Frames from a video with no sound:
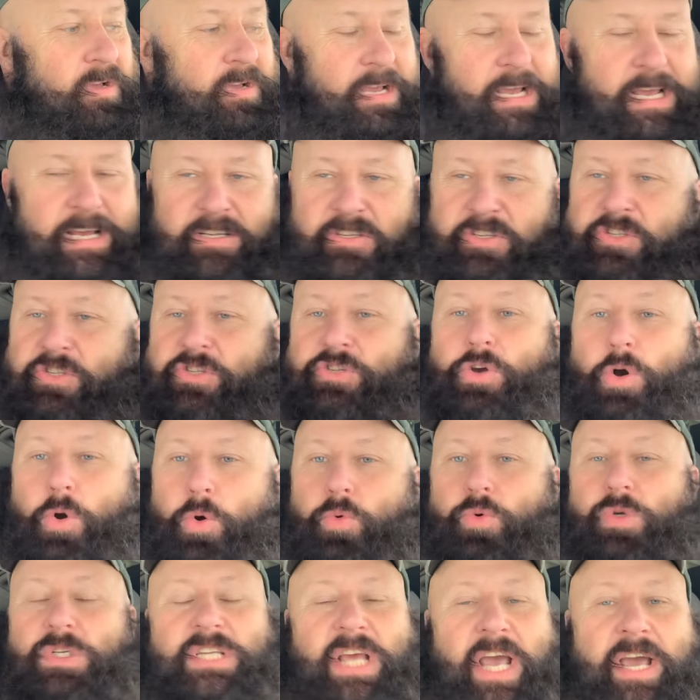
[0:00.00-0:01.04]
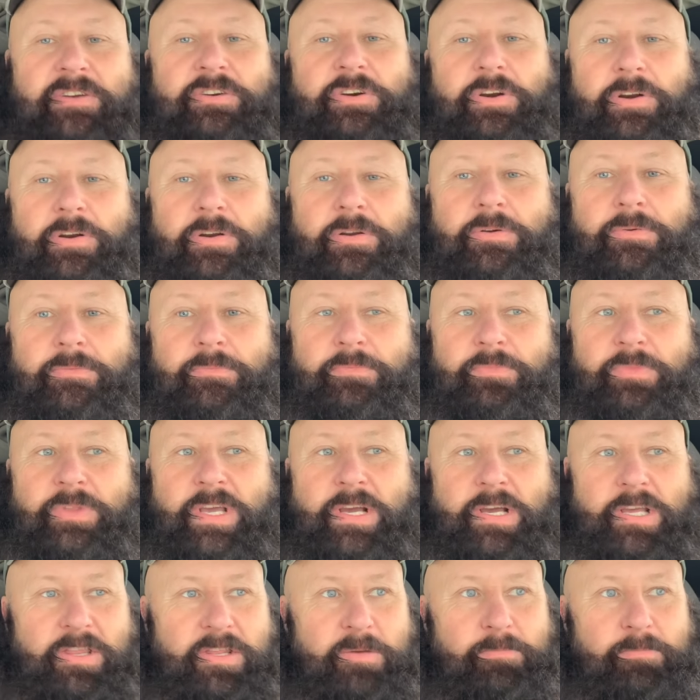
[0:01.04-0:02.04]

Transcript: It's so tender. that